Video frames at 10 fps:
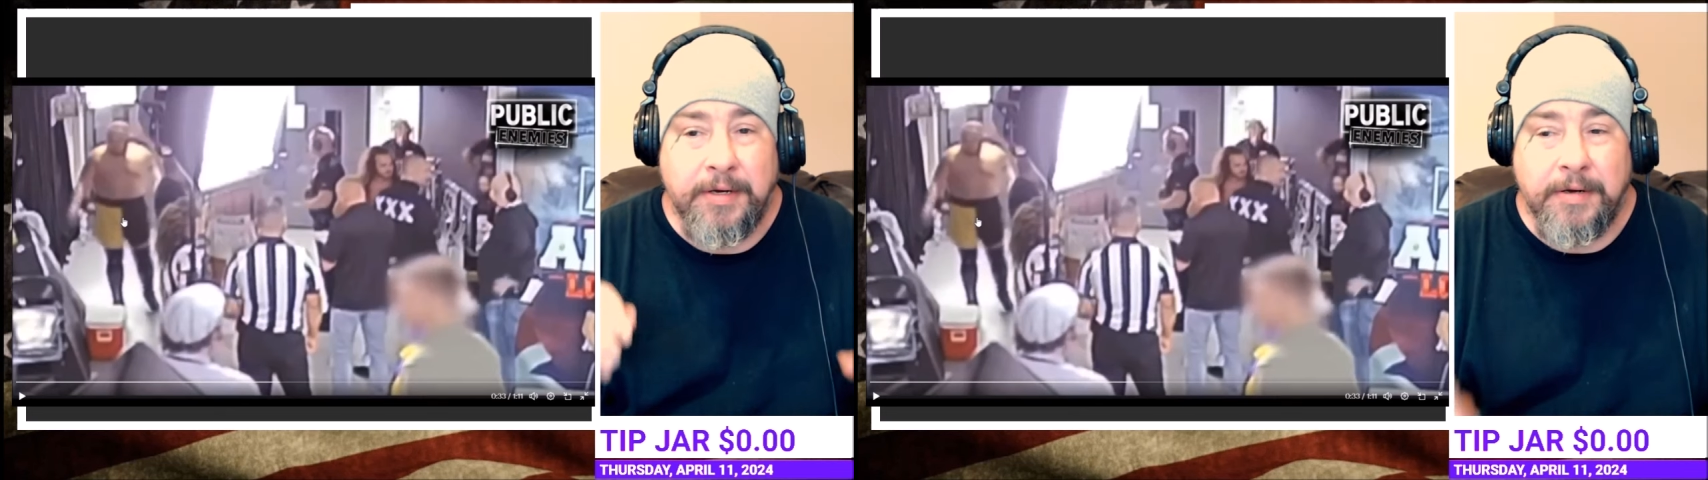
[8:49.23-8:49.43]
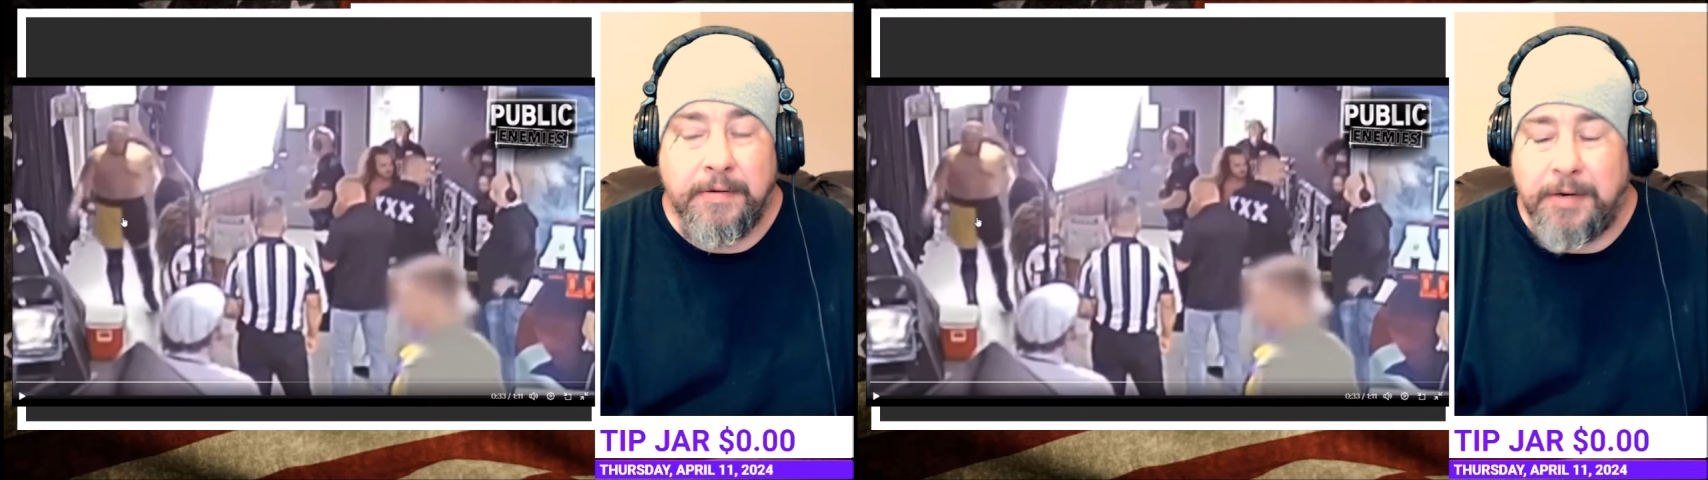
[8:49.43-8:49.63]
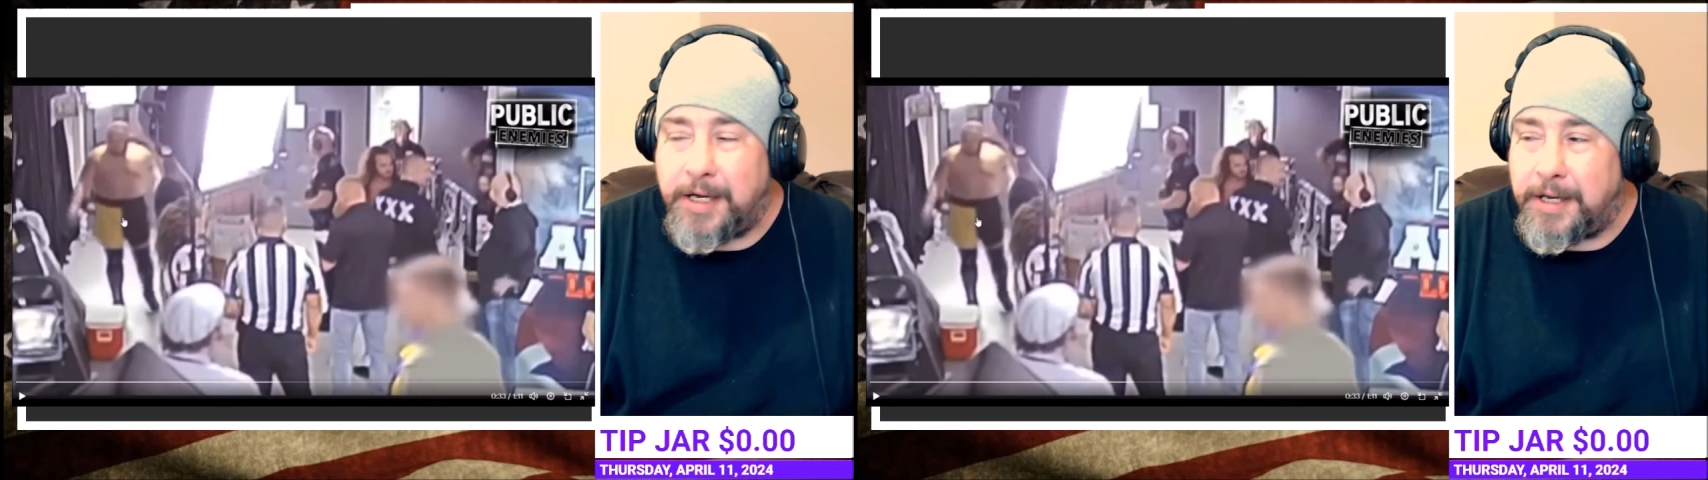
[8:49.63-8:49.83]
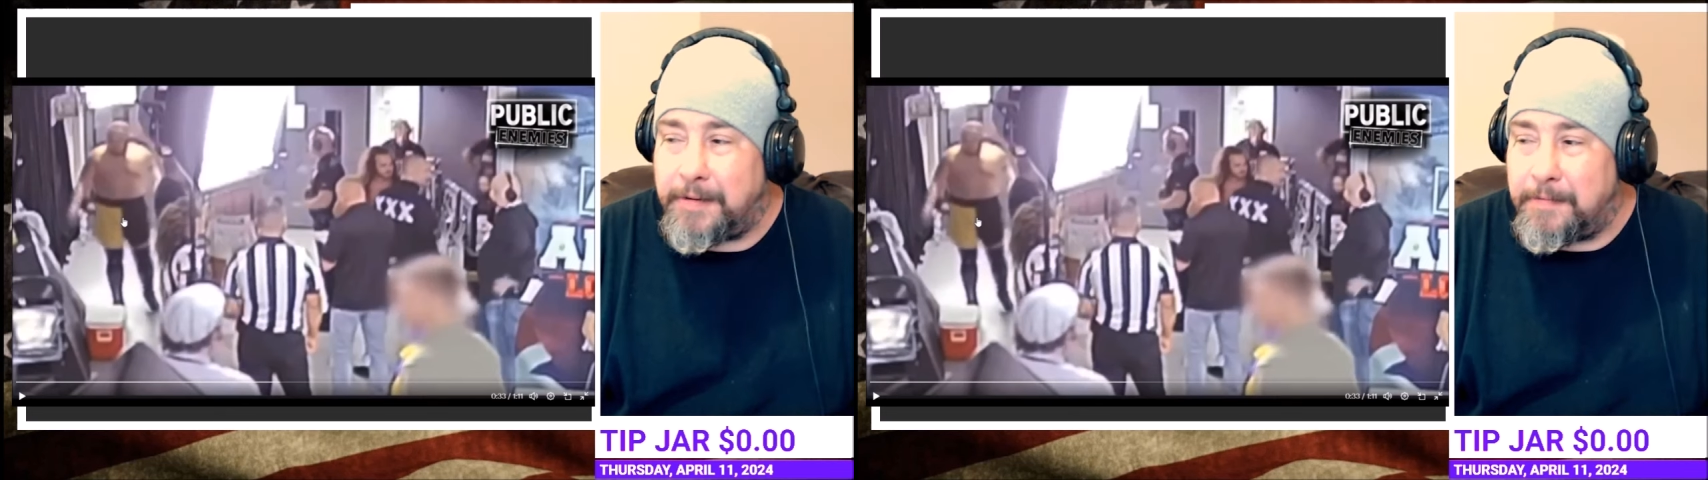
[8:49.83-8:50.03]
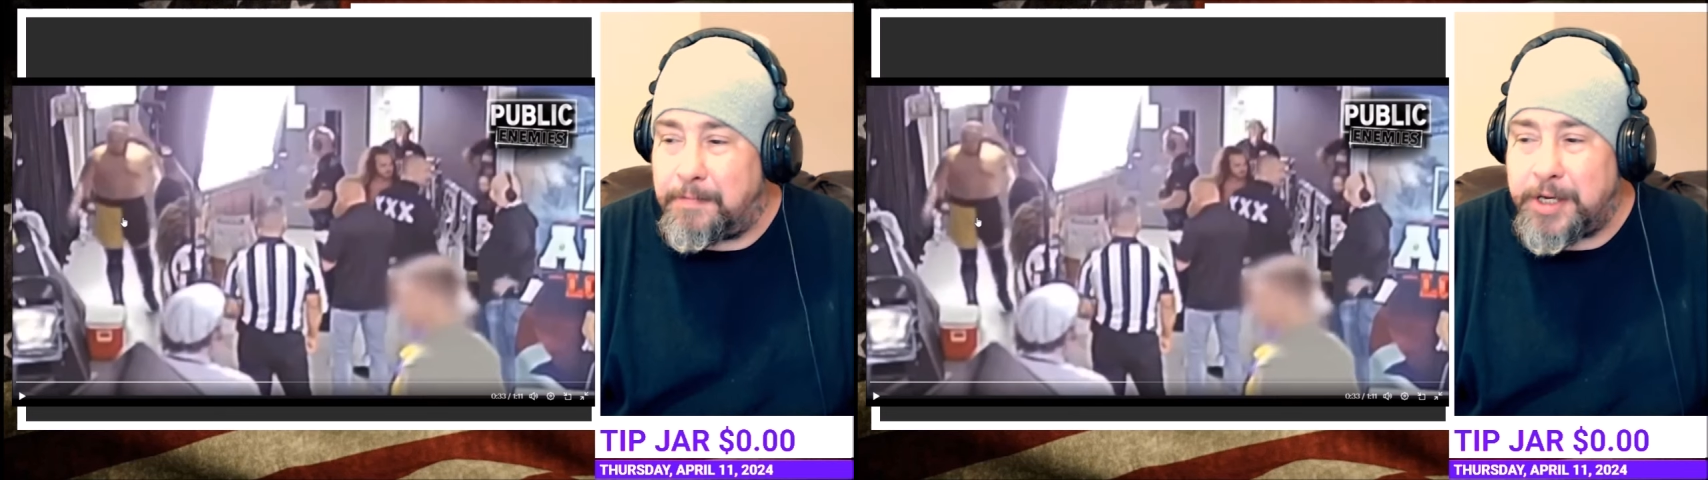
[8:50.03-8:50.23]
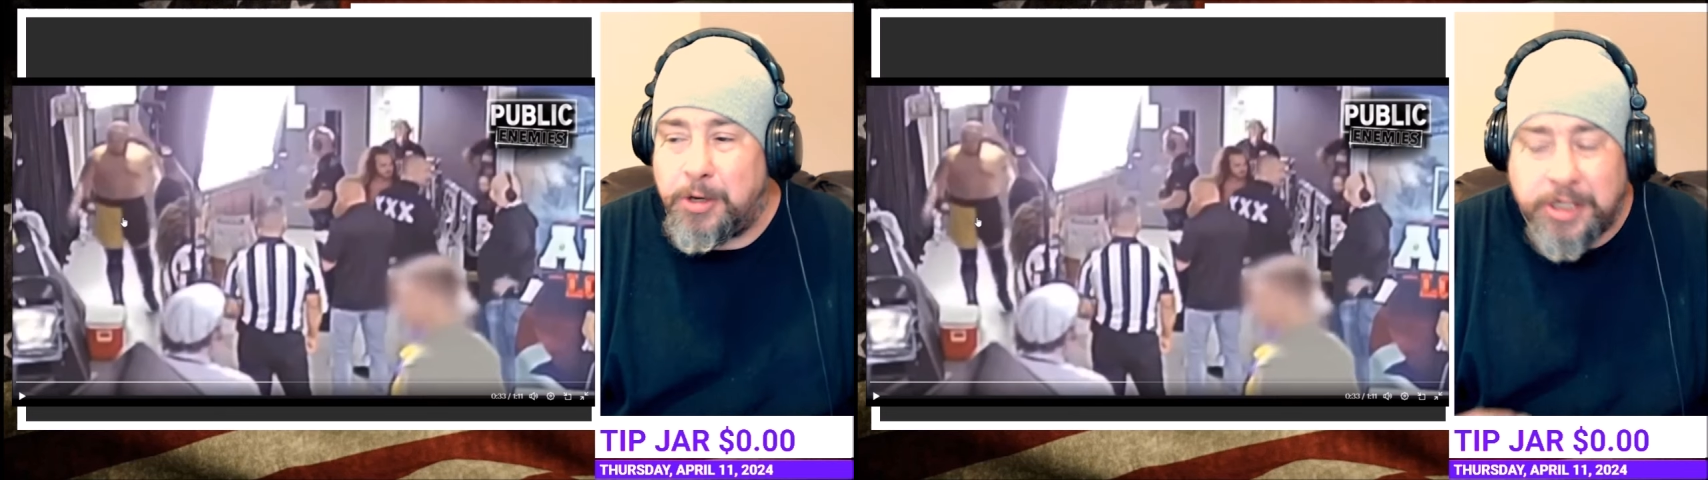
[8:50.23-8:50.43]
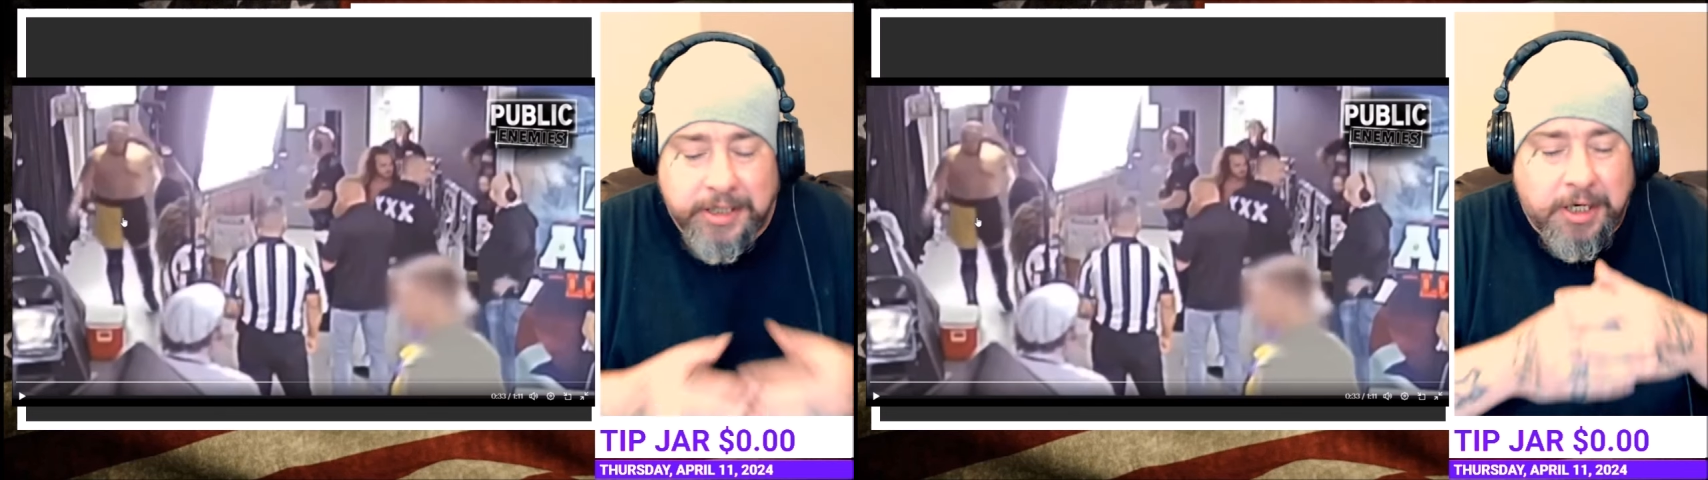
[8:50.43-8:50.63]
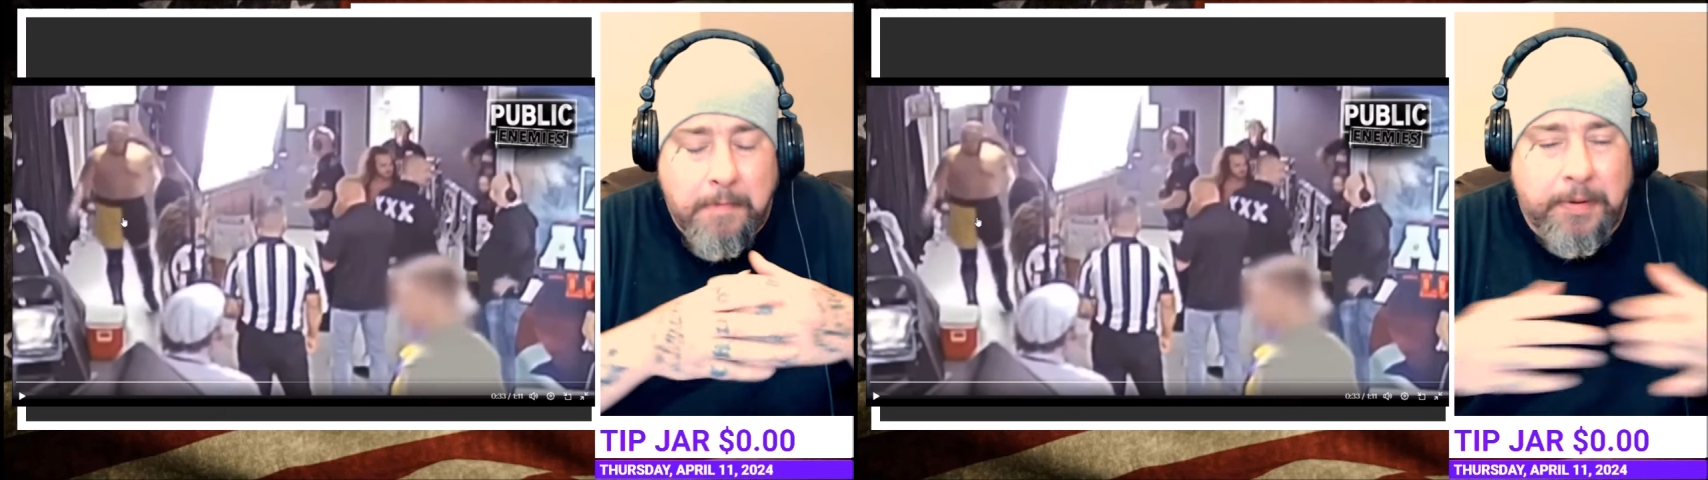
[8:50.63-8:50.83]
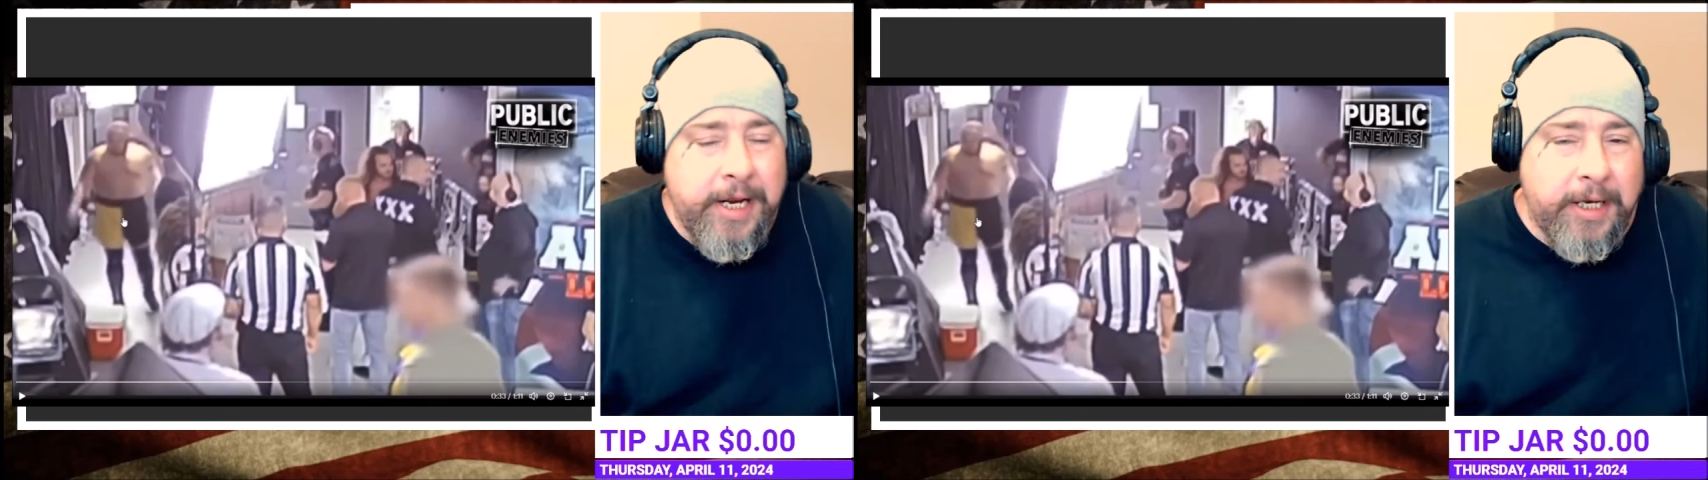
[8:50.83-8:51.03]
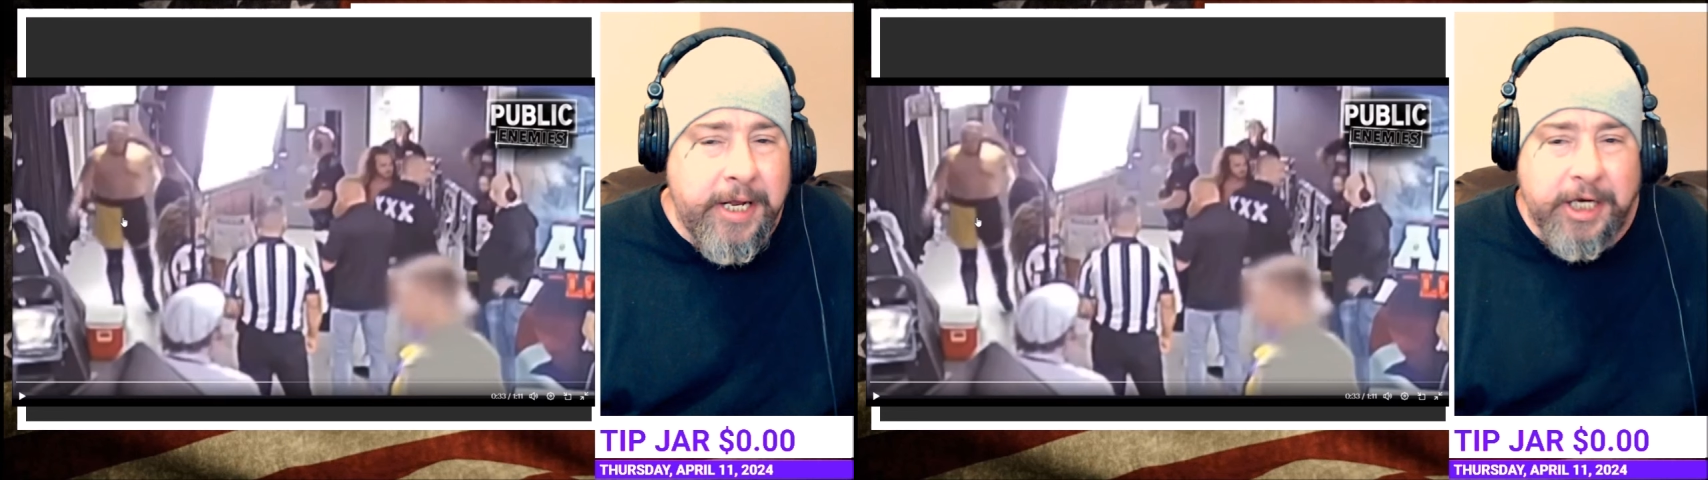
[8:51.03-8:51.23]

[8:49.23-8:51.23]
But you just completely